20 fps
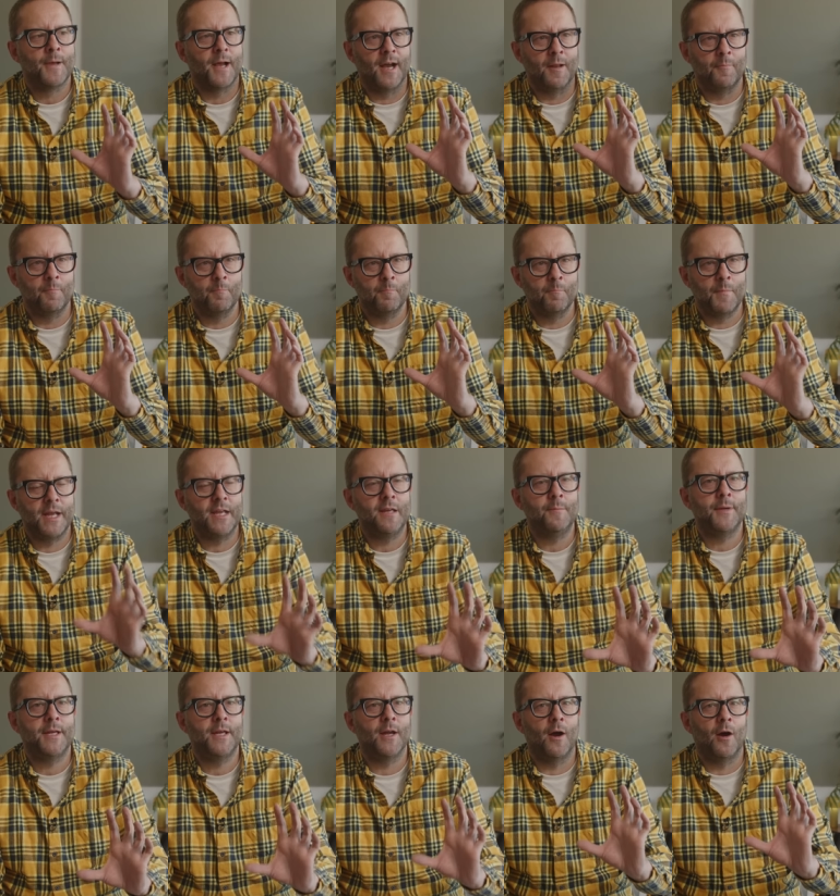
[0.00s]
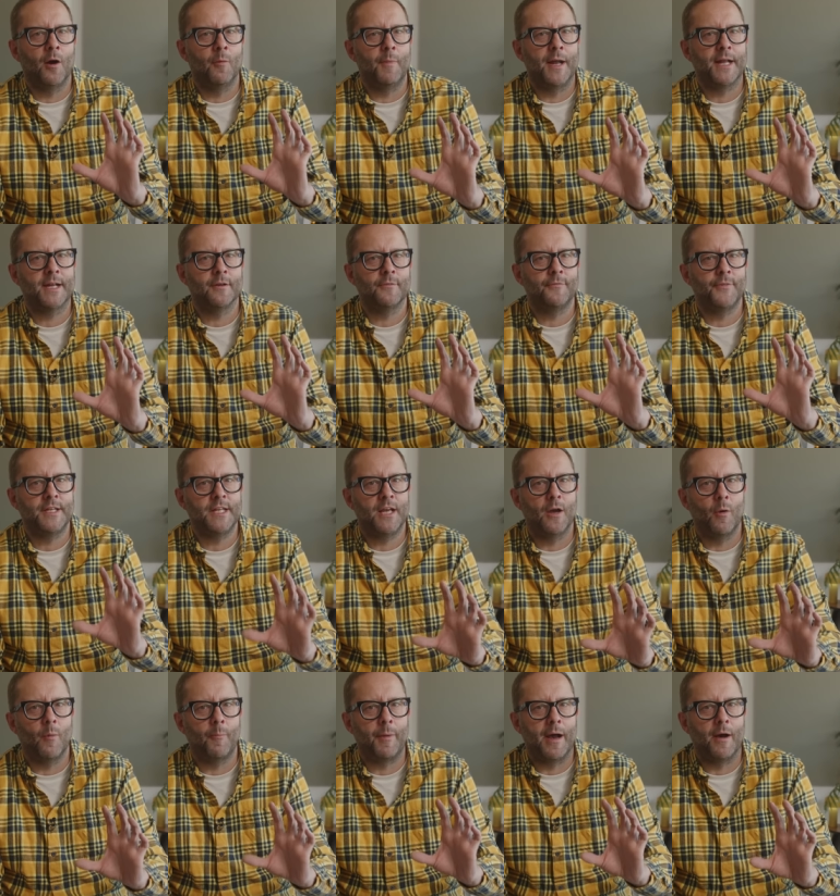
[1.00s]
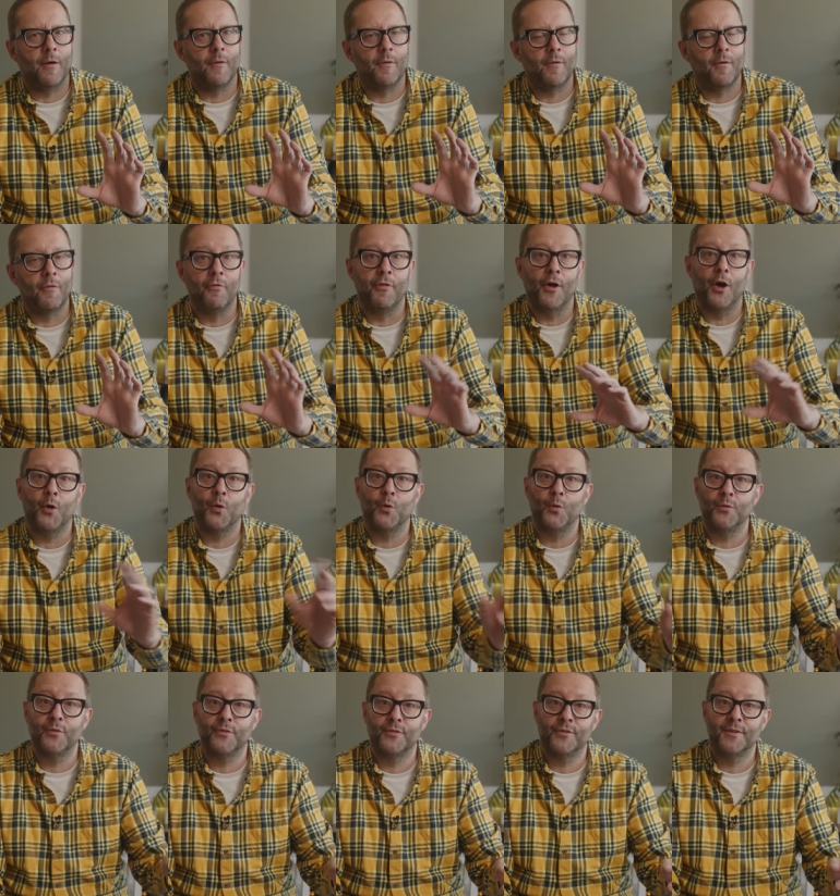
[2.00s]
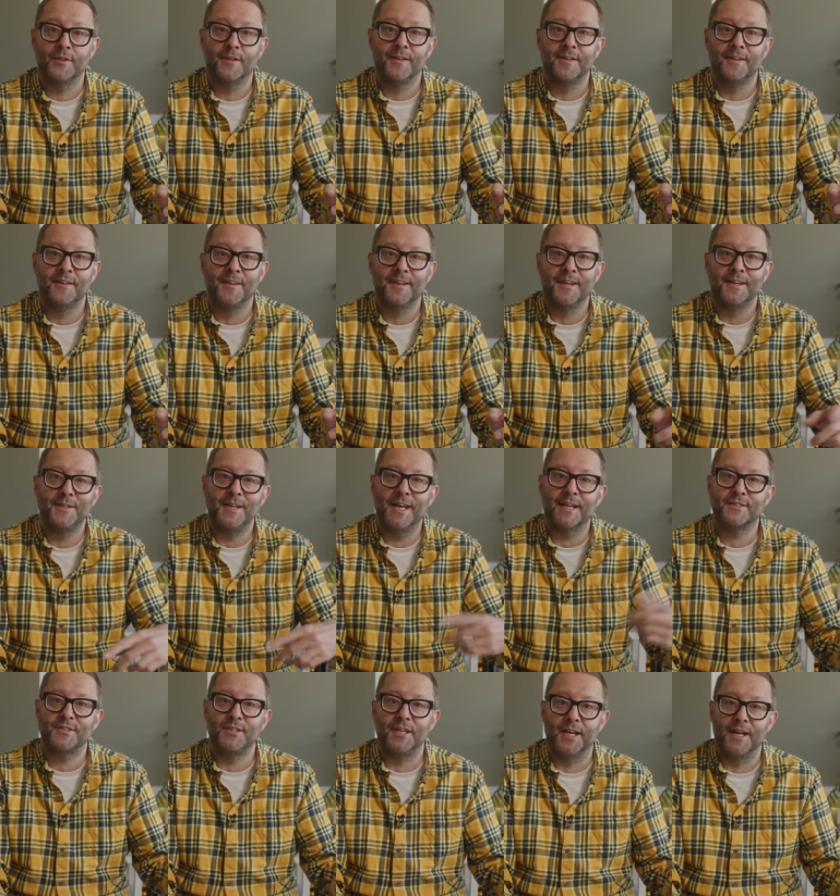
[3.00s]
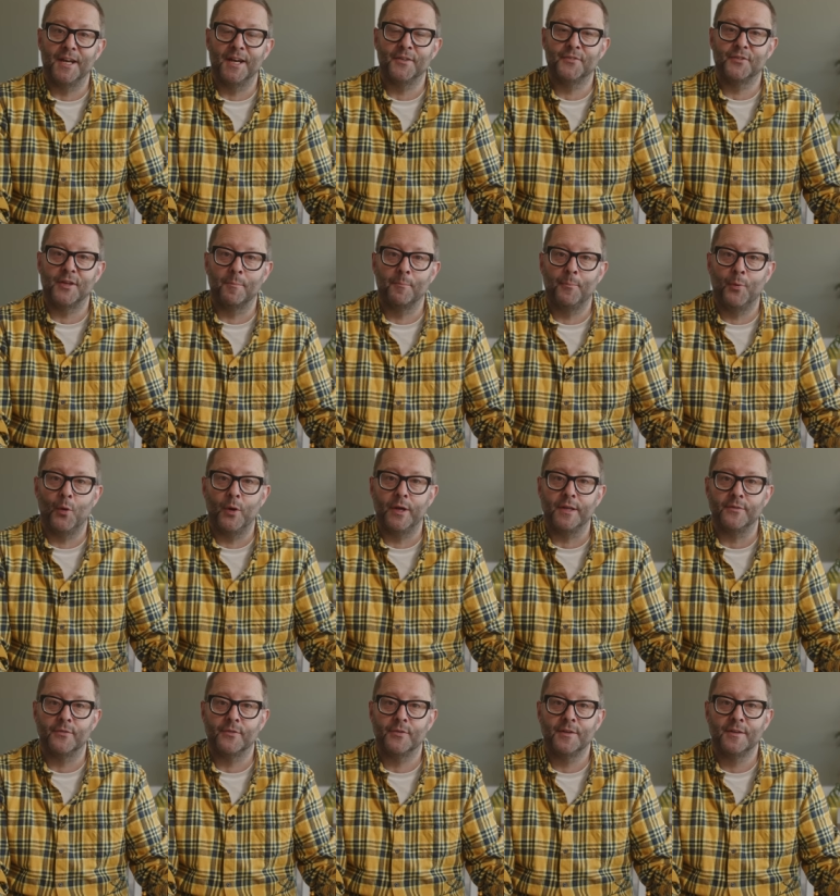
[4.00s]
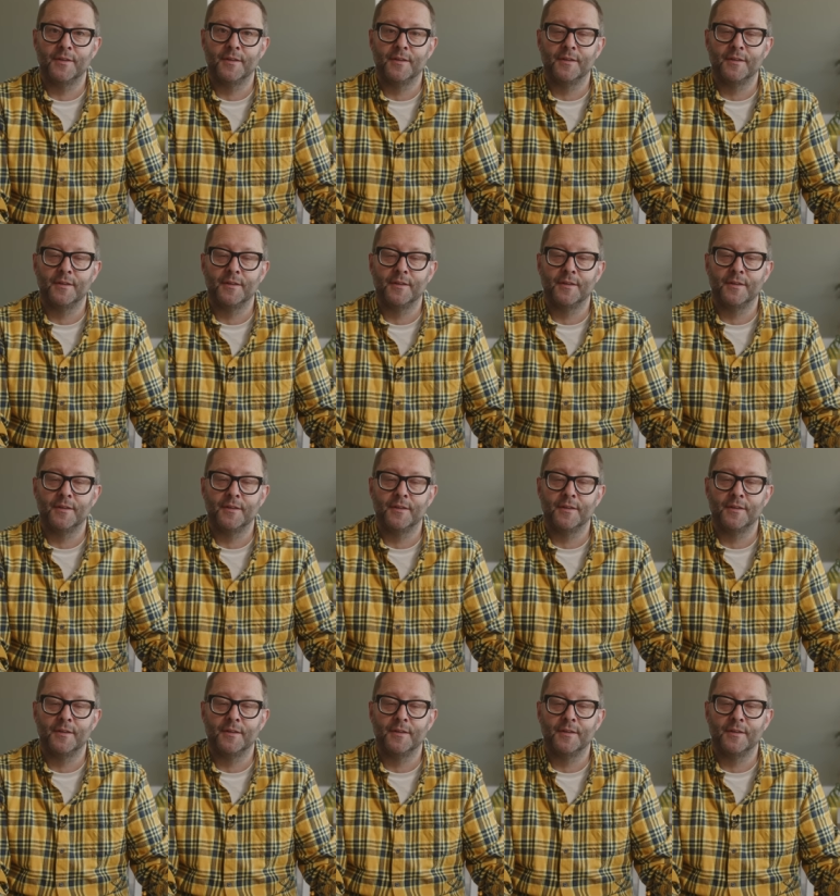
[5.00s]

And maybe I'll make a video about those next year at some point.